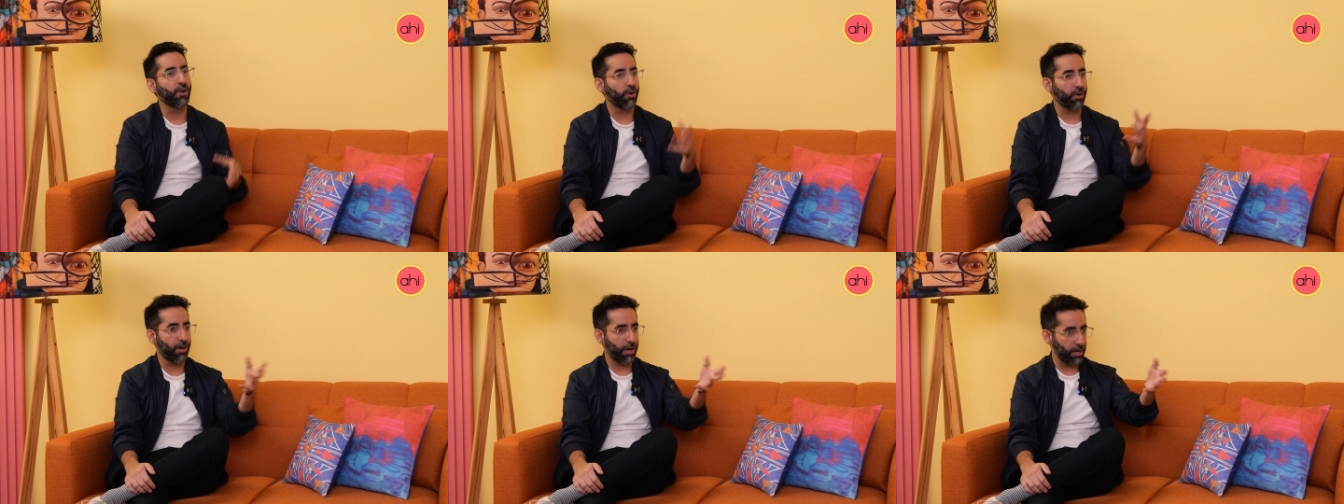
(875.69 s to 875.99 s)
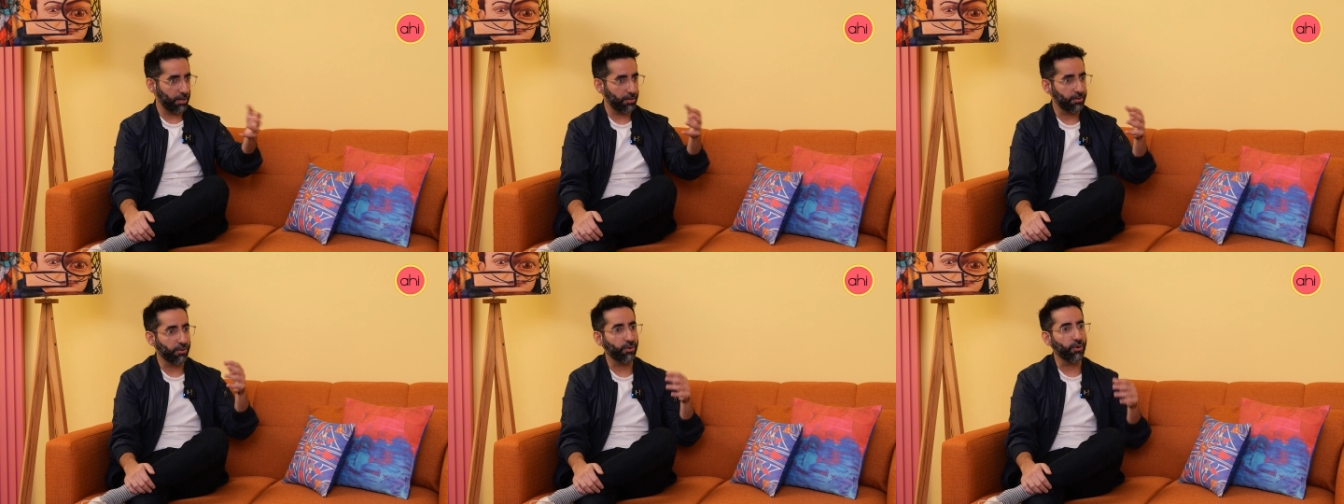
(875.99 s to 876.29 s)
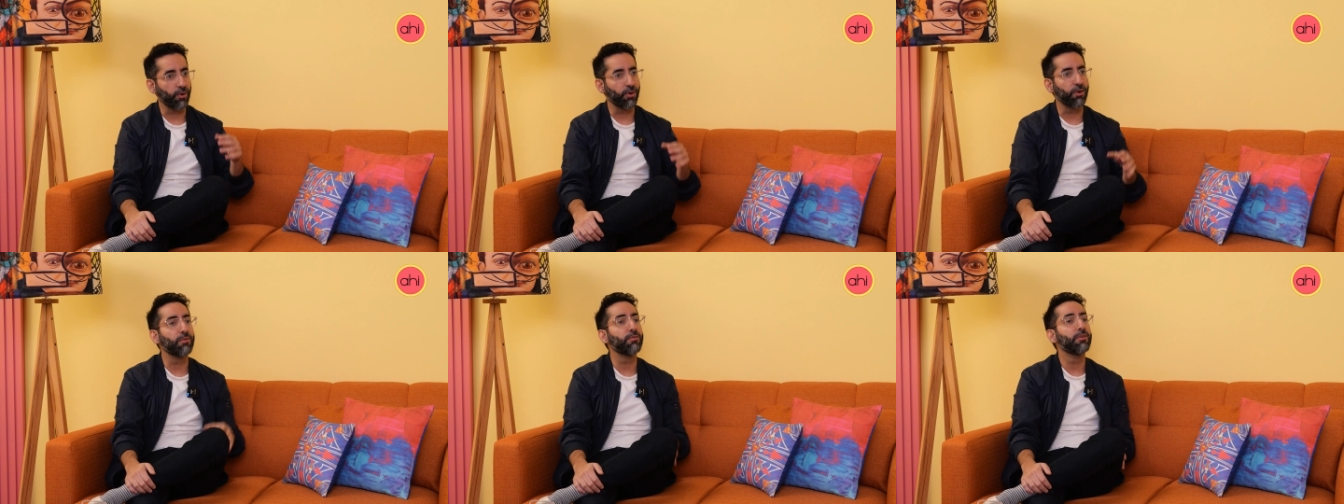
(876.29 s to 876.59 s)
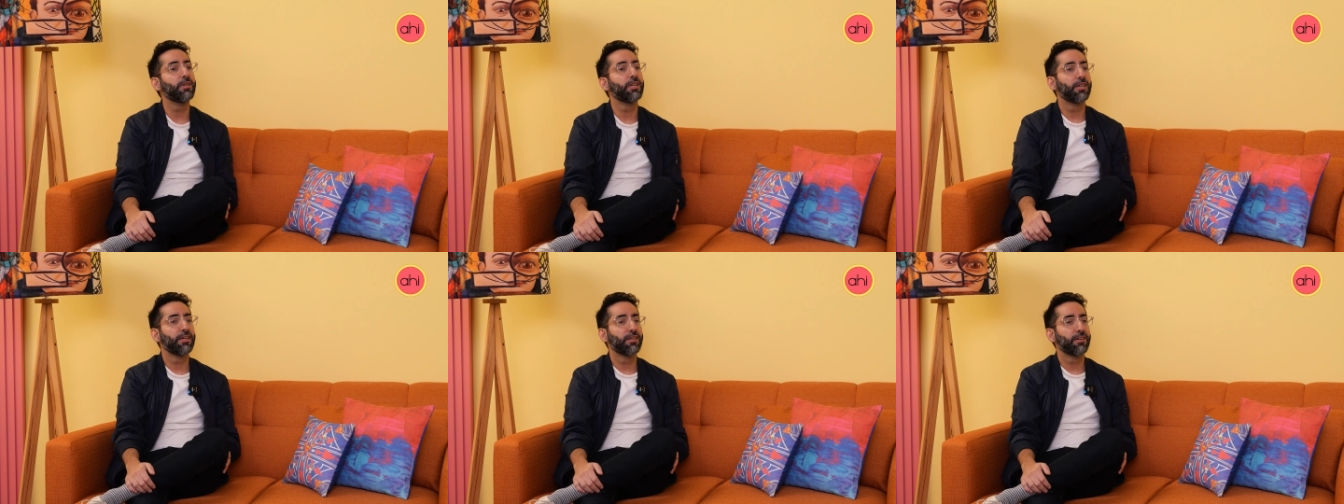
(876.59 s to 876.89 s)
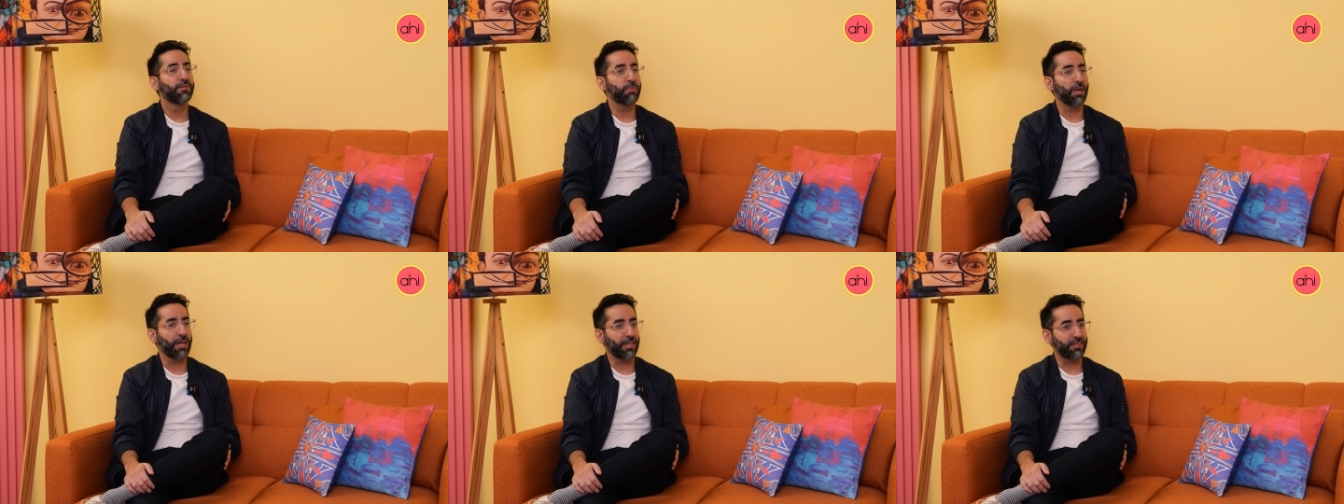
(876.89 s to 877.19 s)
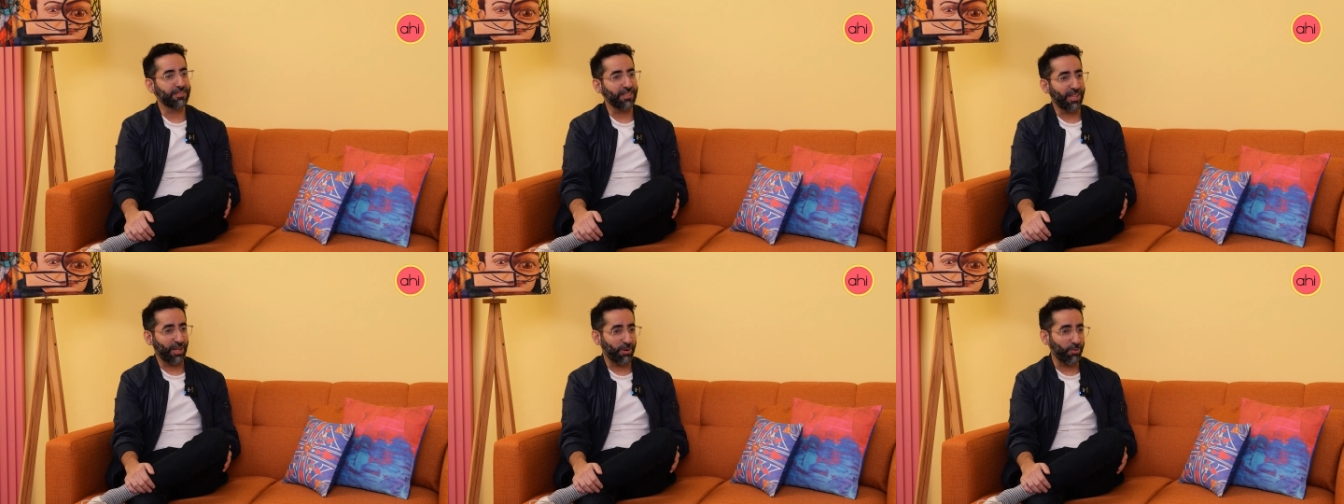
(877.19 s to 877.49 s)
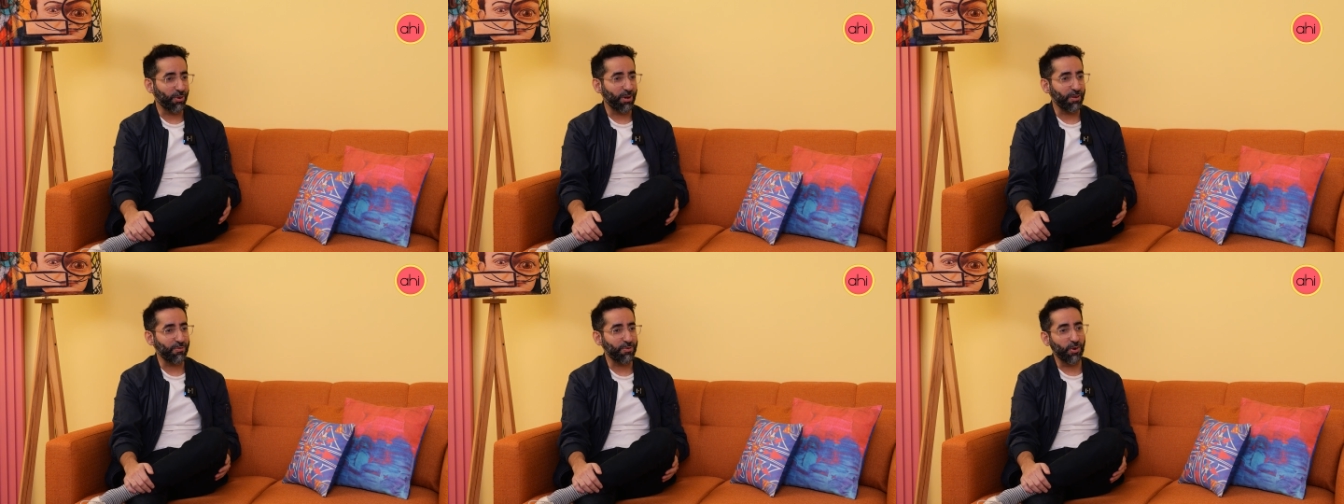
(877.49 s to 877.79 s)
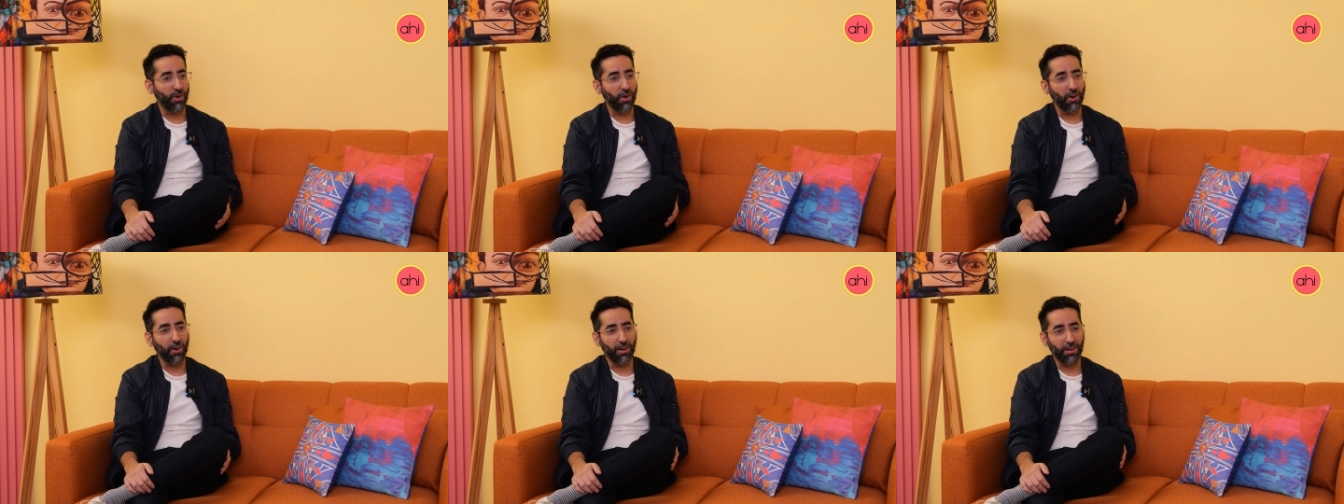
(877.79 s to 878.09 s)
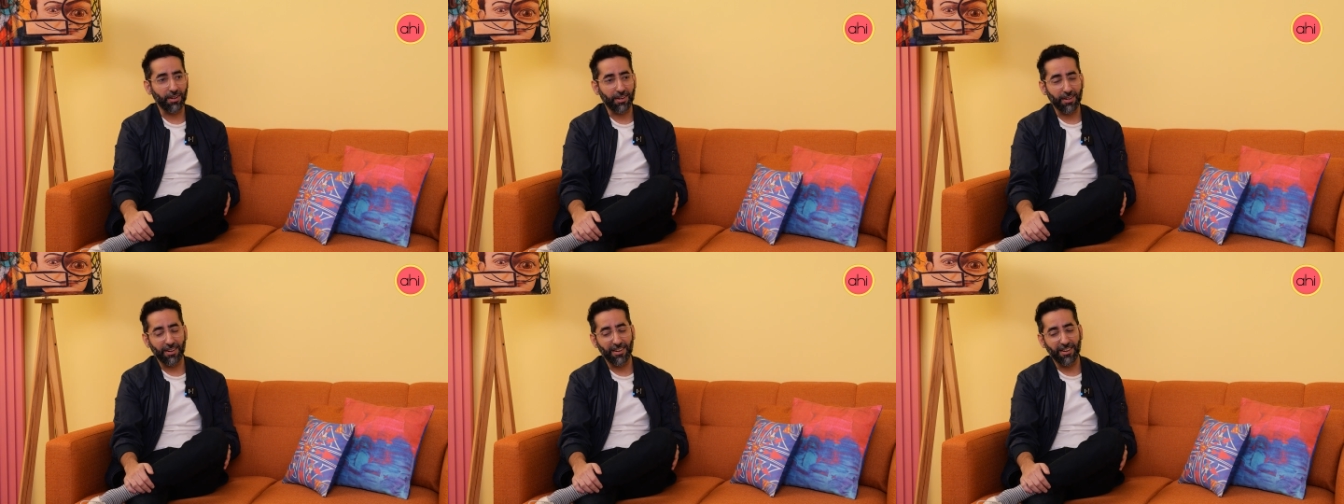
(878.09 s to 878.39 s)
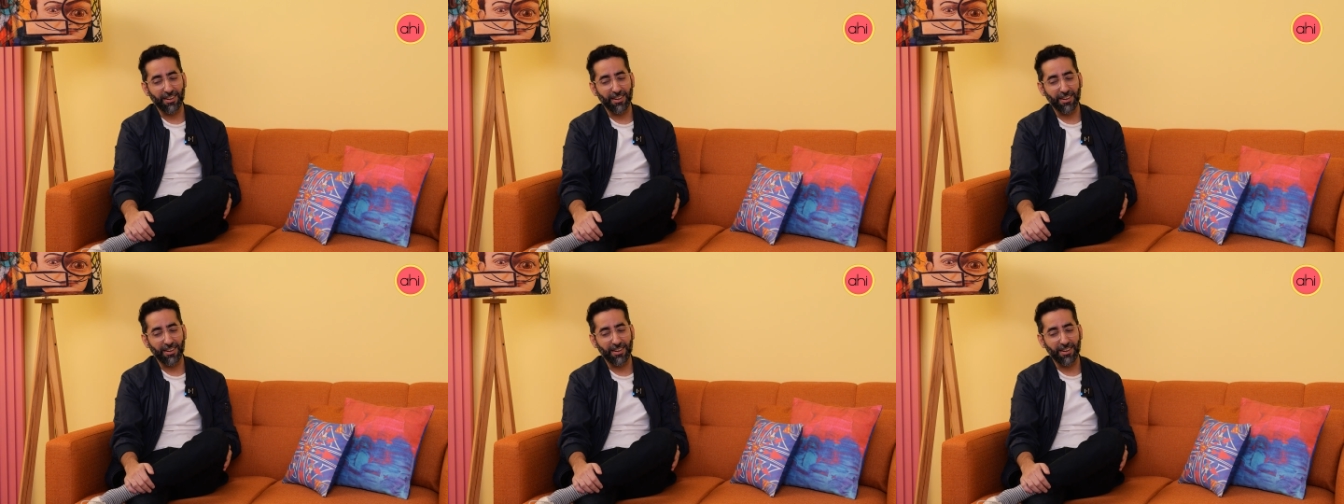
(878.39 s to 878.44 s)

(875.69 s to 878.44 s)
all right, you know, Pakistan, what have you got?